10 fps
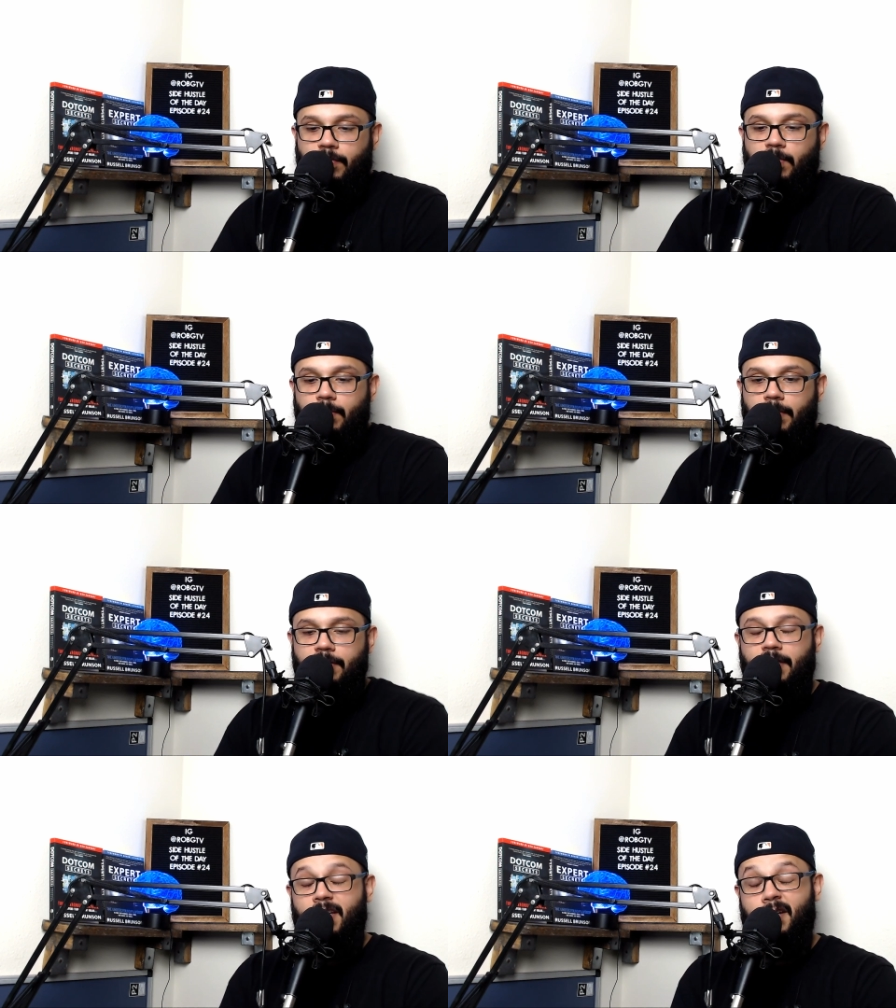I've been
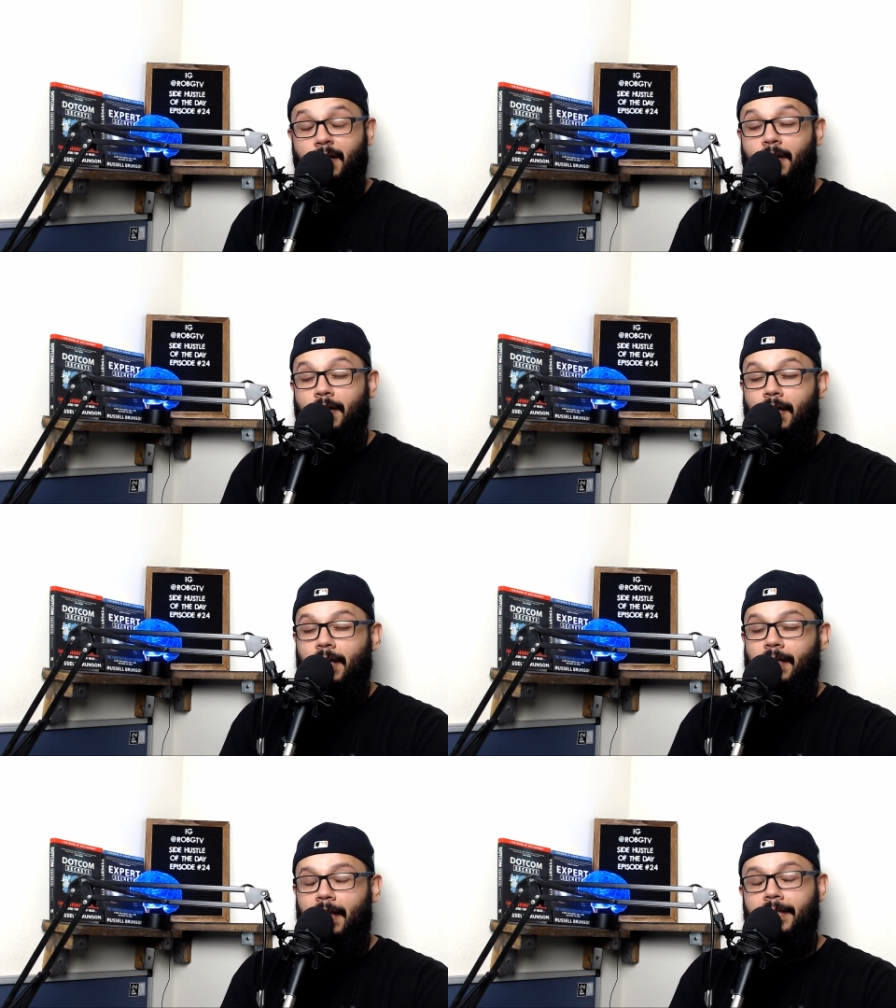mentioning it
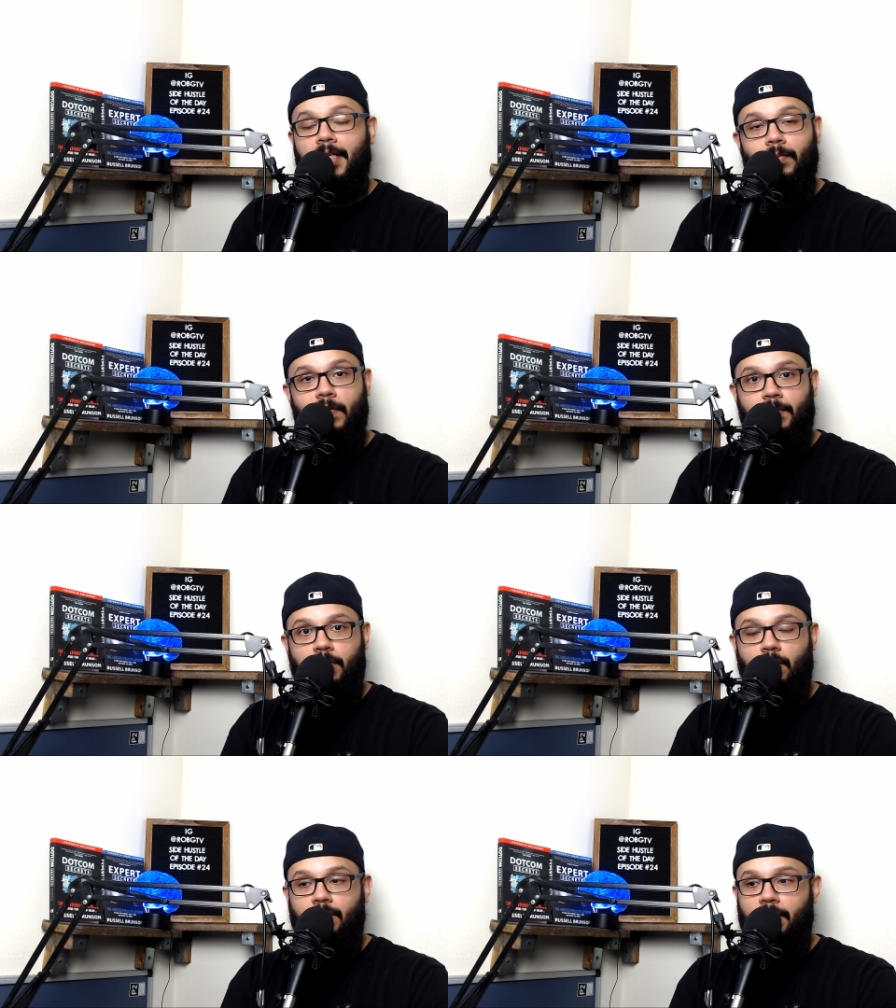in the last couple of episodes.